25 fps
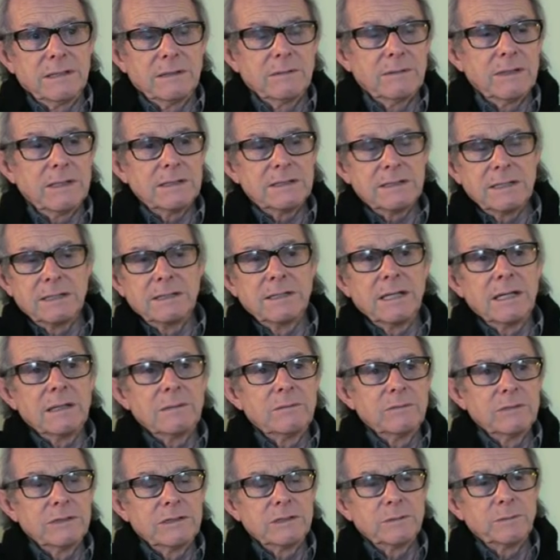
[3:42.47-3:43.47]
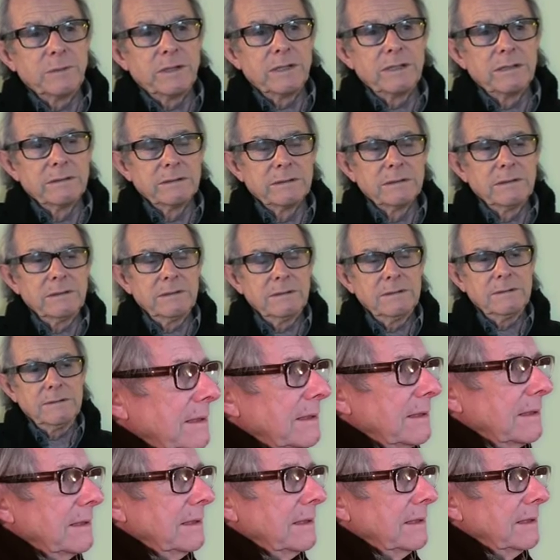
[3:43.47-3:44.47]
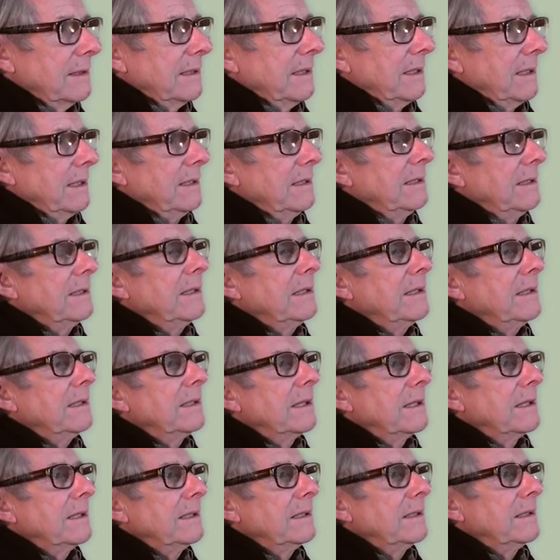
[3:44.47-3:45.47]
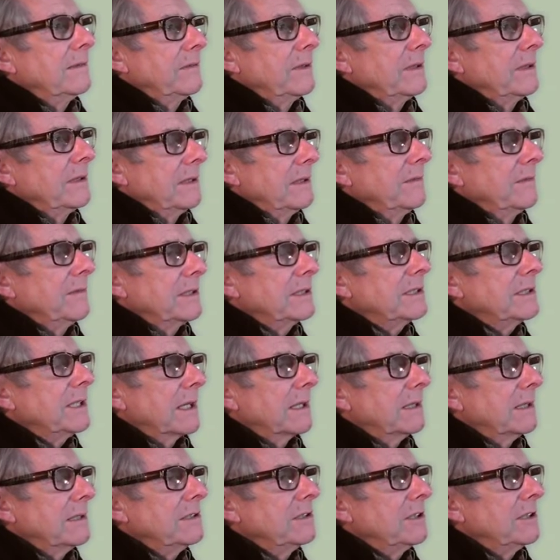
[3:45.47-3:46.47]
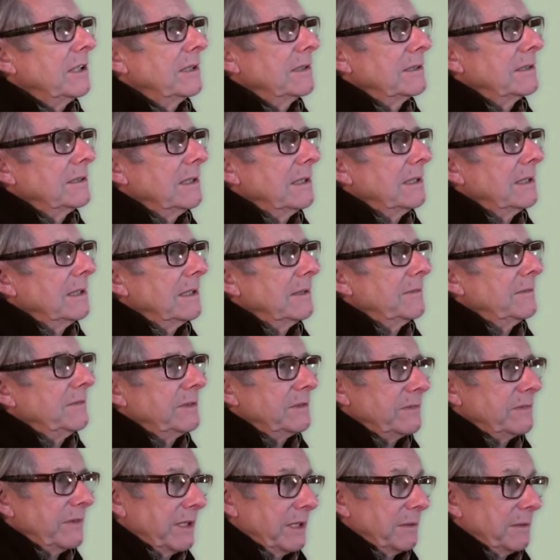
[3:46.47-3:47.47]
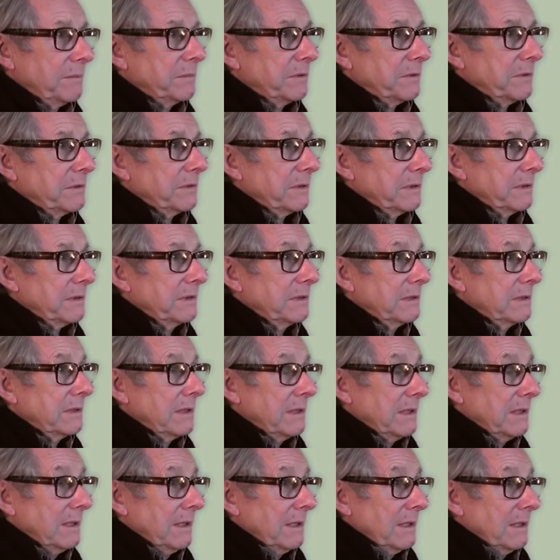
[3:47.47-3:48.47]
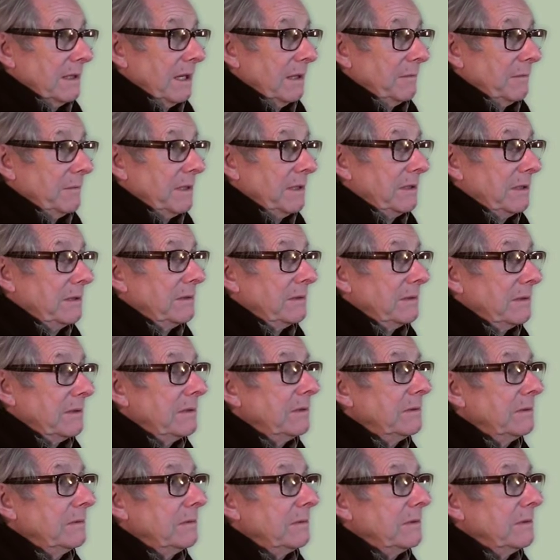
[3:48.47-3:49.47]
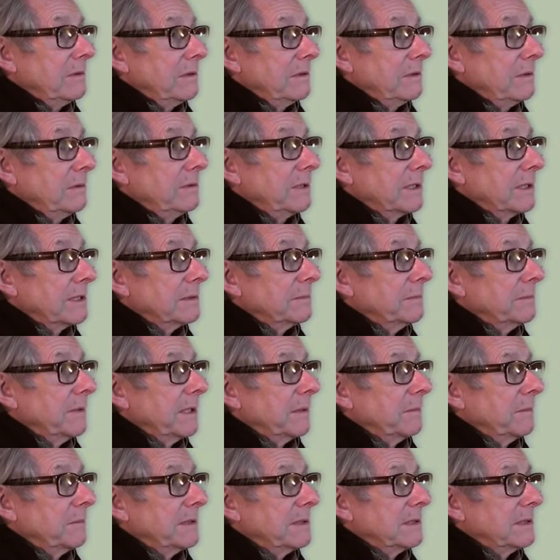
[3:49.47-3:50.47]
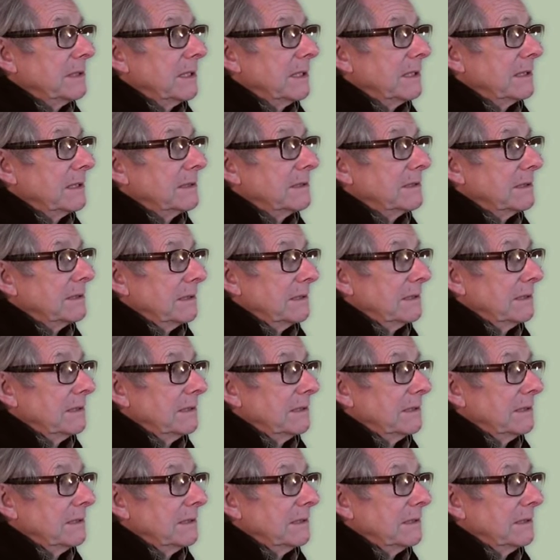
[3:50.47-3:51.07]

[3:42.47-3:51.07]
It's a downward spiral. I think the idea of a second chance in life is very important. I mean, who doesn't make mistakes?